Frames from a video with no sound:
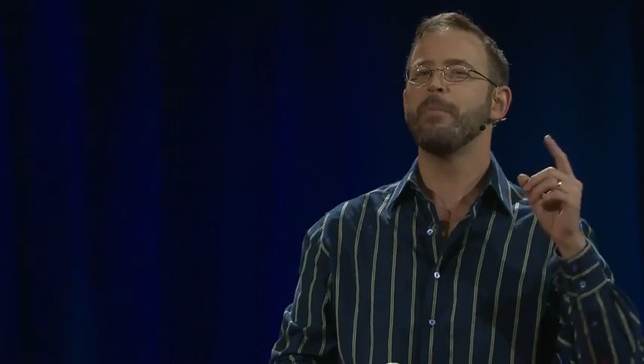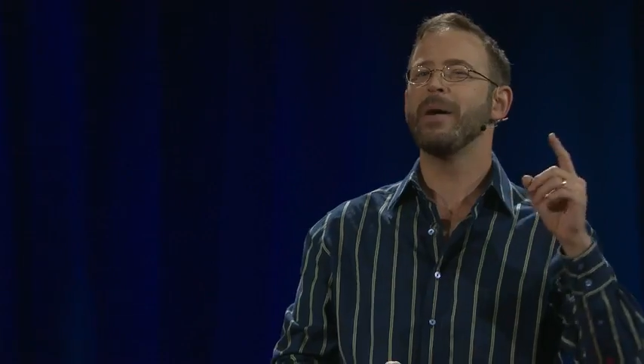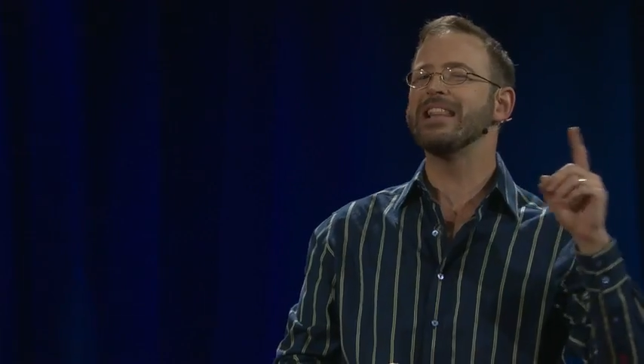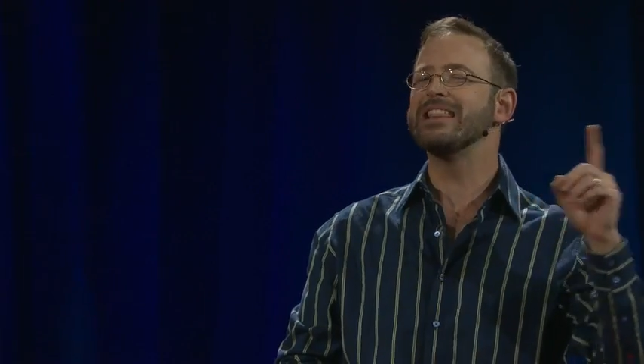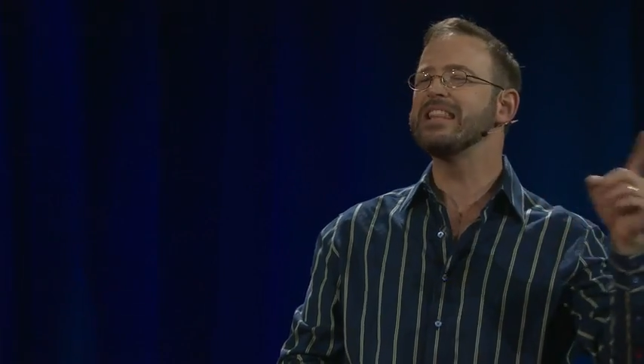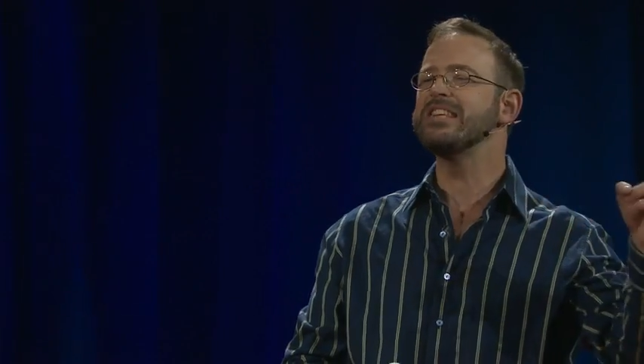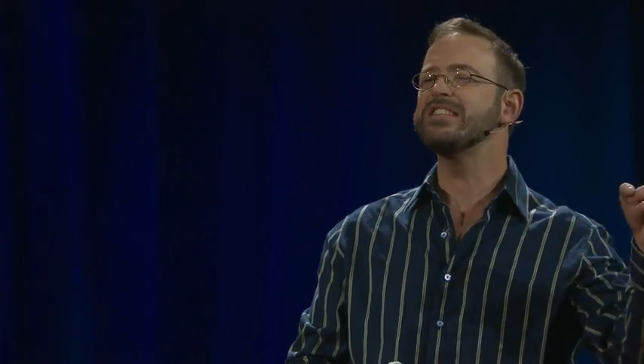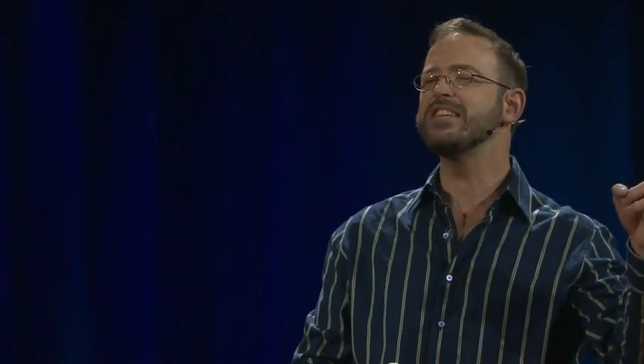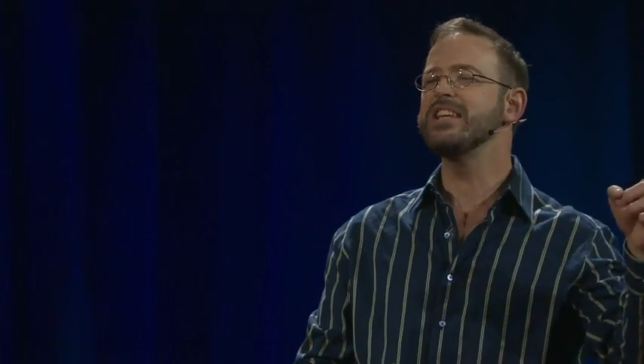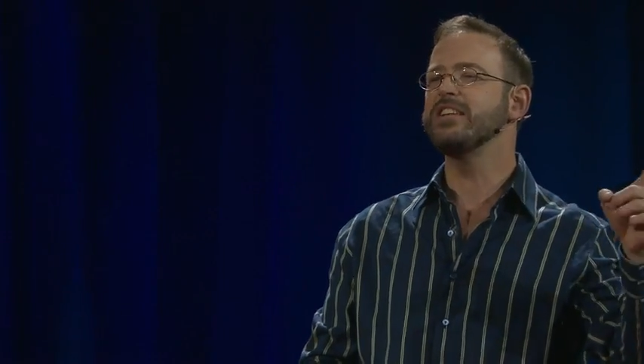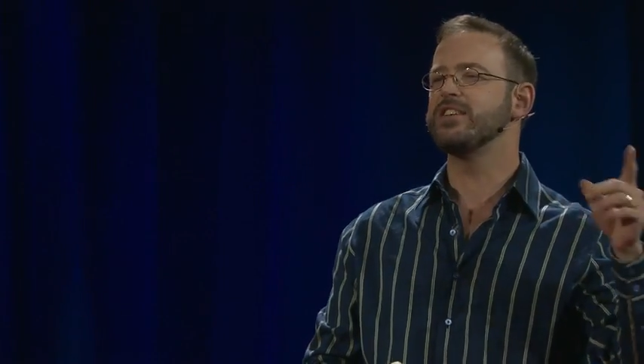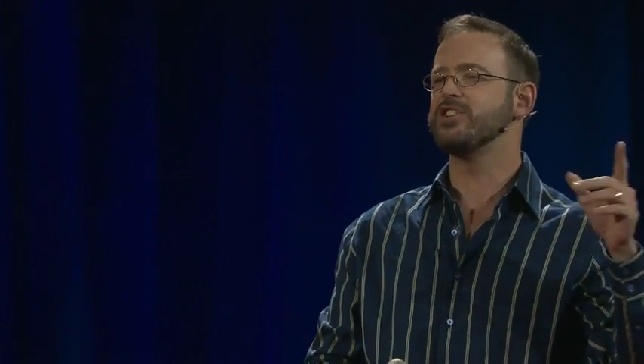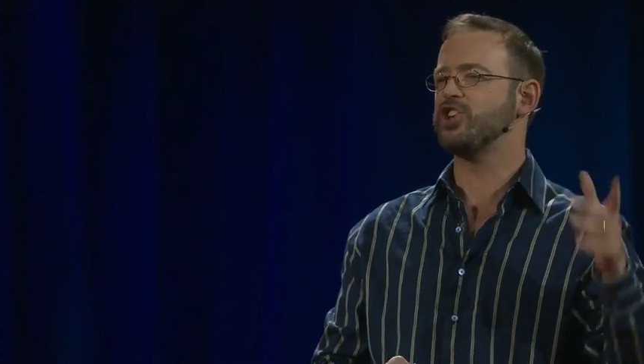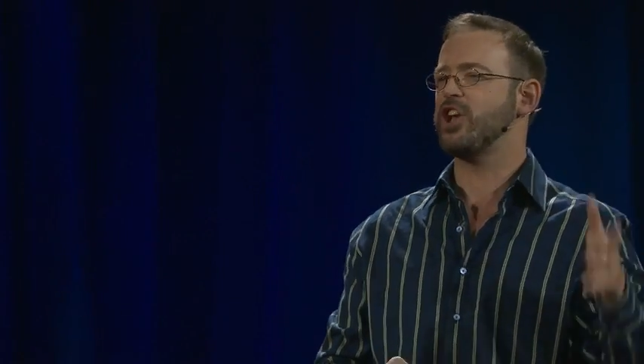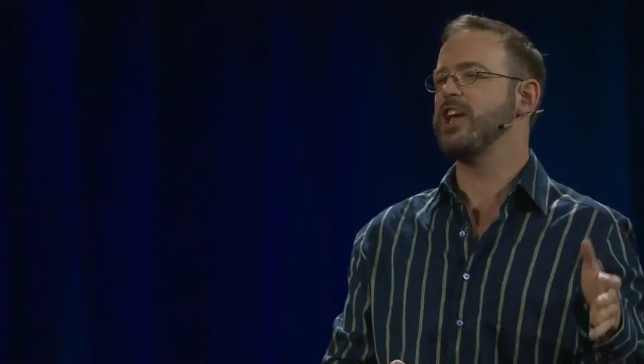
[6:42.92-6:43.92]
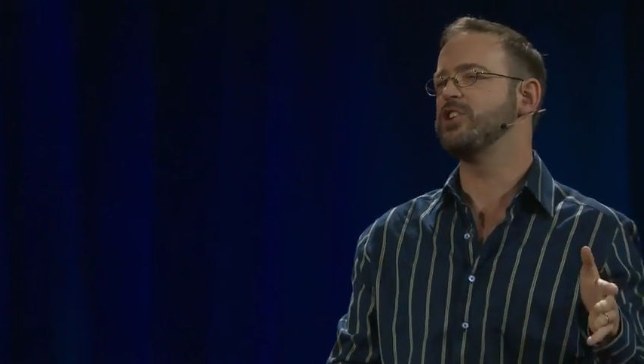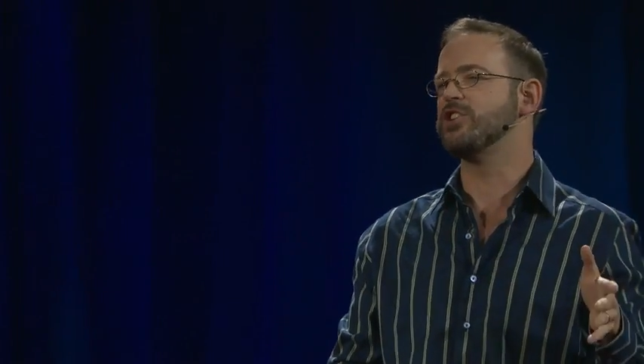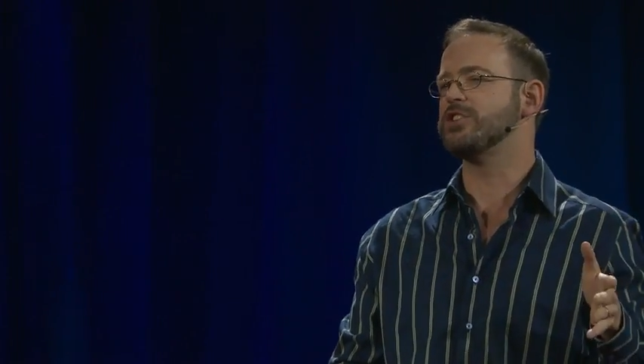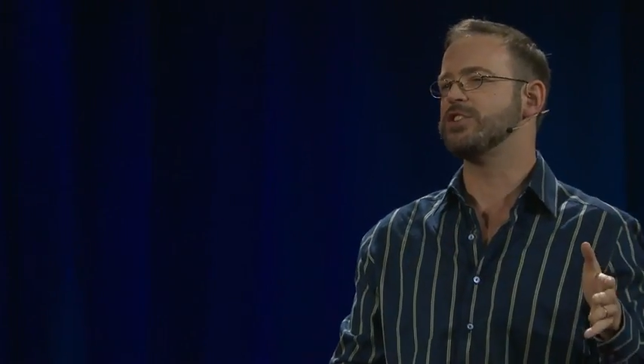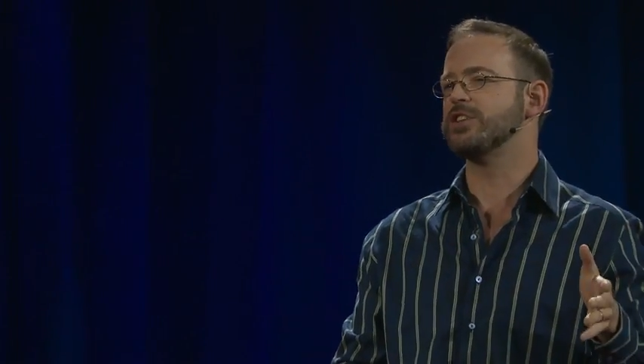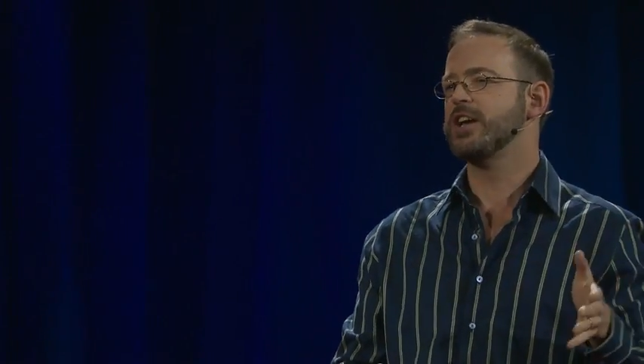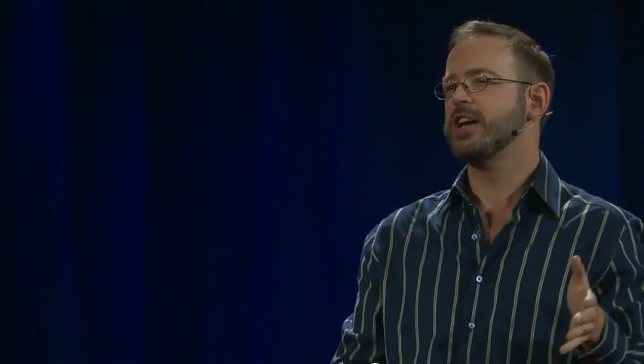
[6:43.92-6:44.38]
by listening to
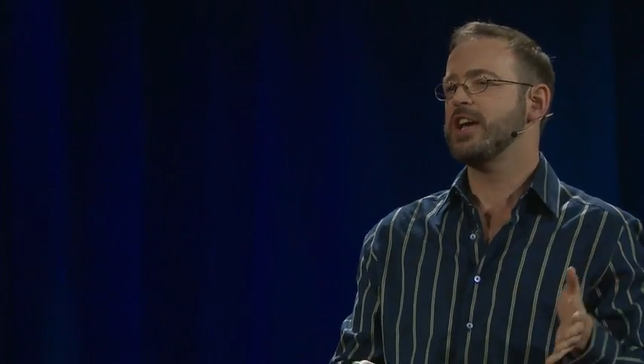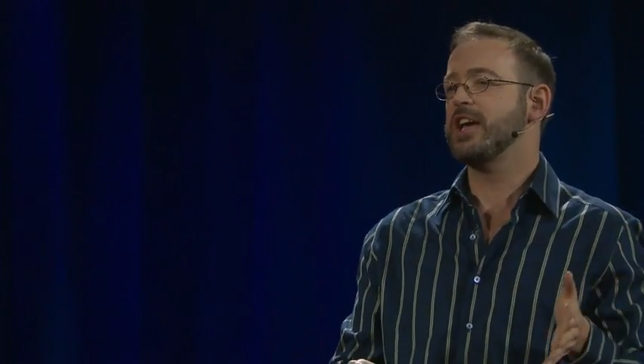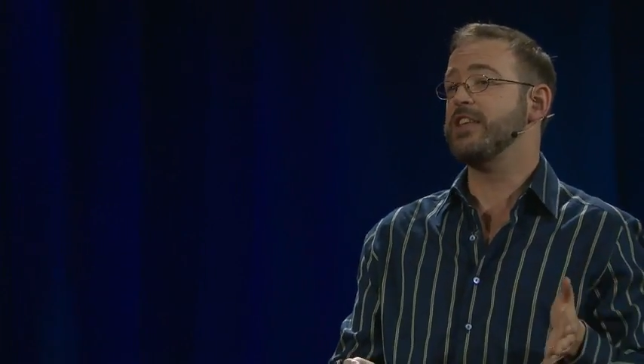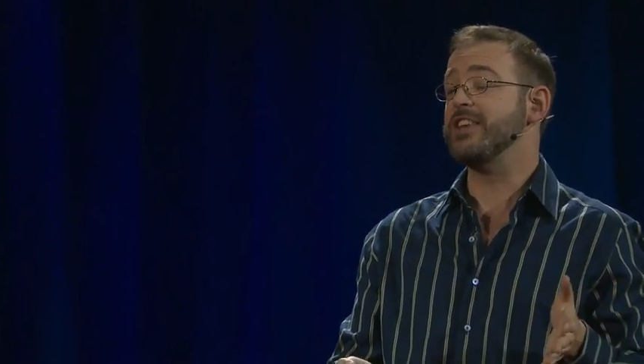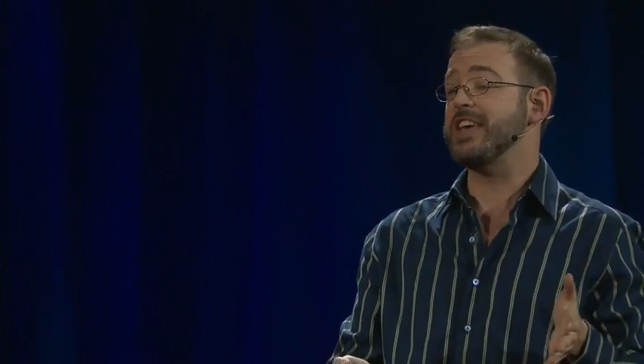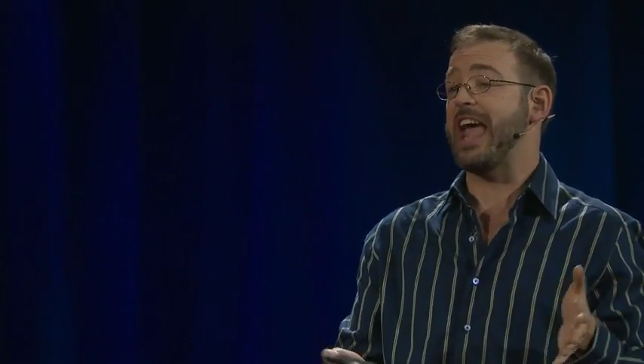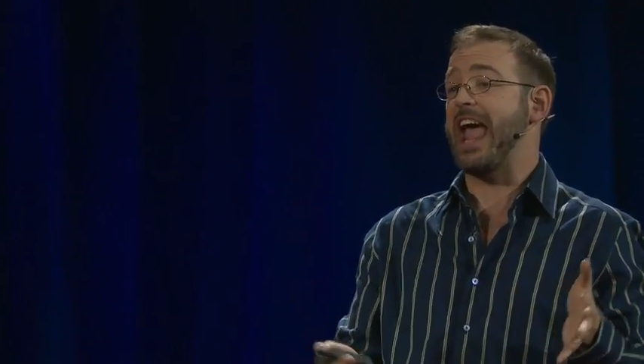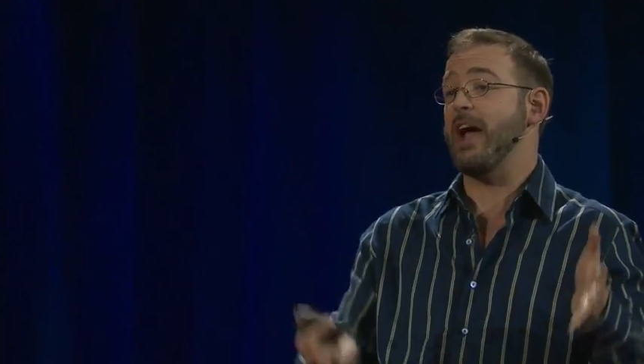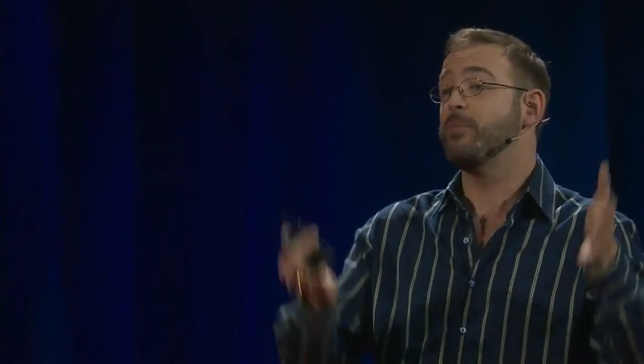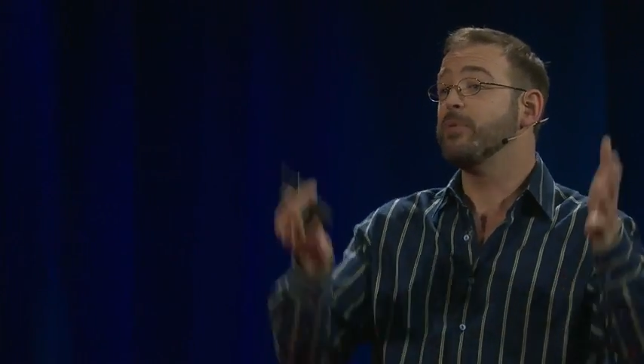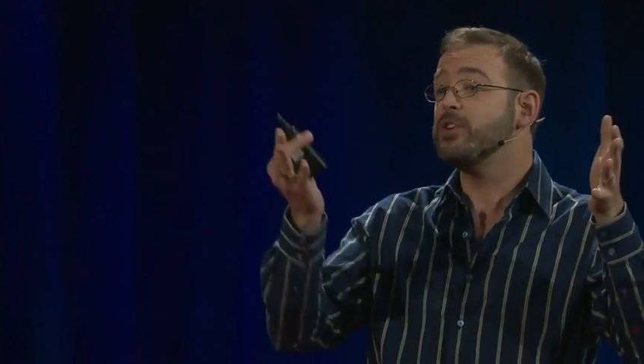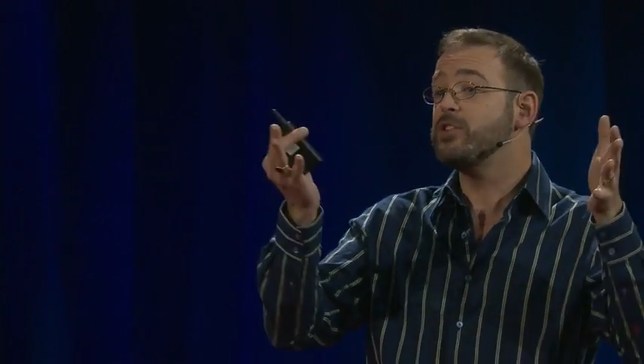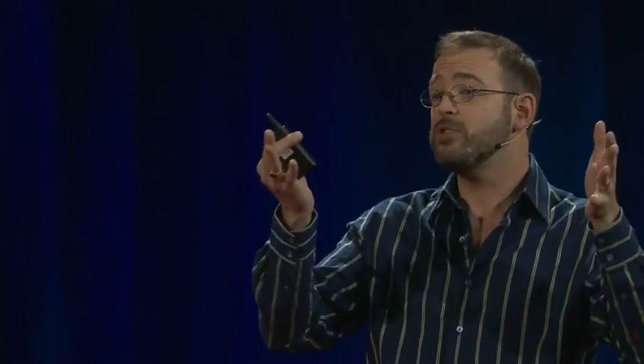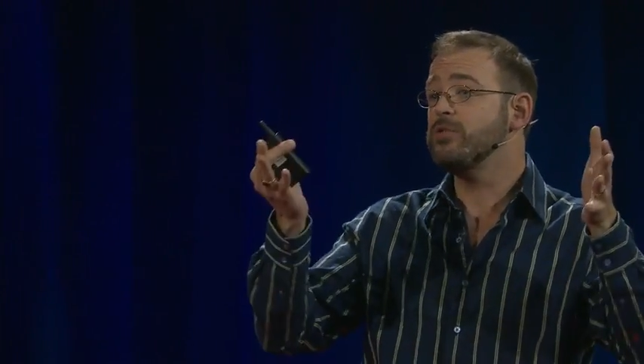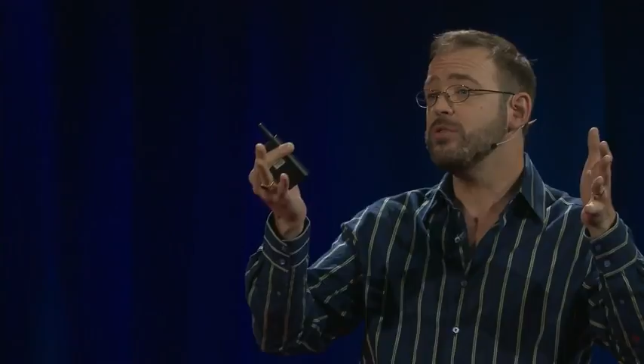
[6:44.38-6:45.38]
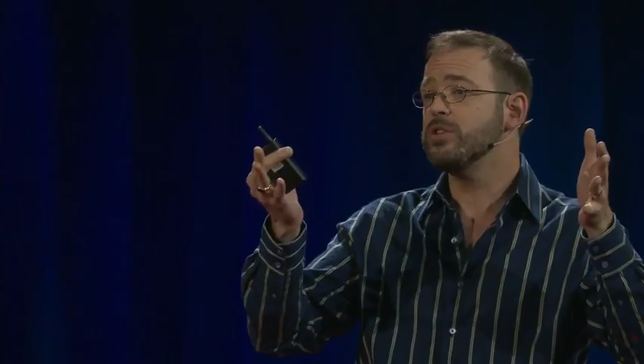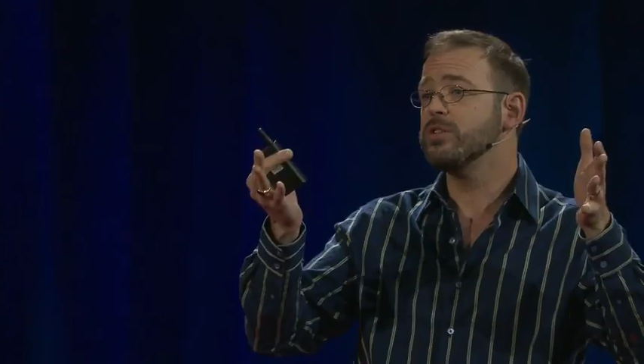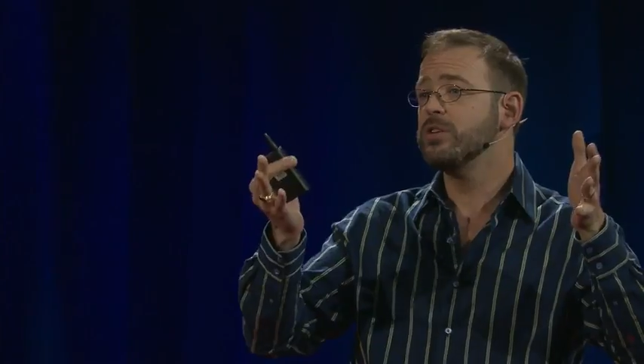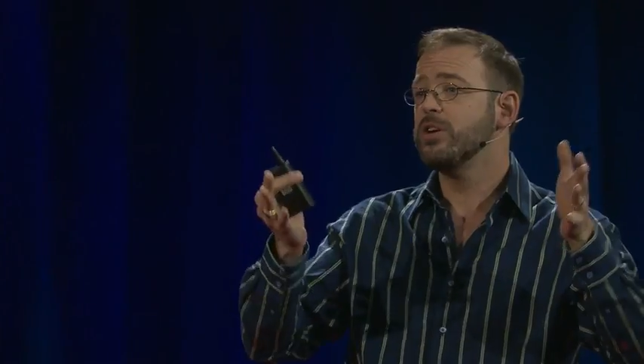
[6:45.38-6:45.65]
changes in the amplitude